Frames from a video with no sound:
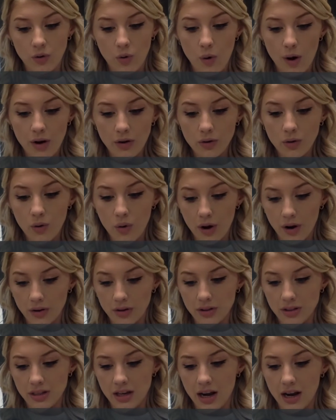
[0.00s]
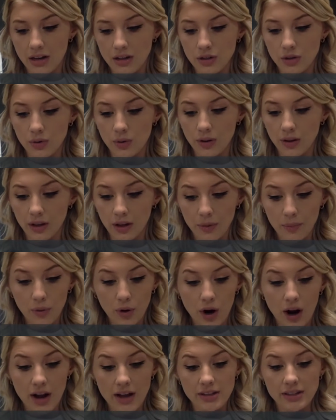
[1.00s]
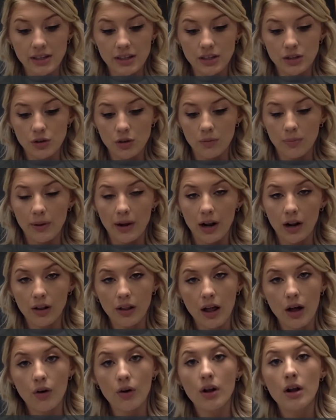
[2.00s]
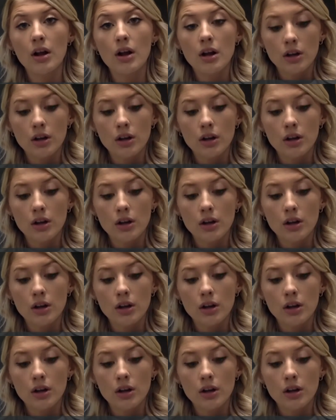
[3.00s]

coil-coil designed to oligomerize into a parallel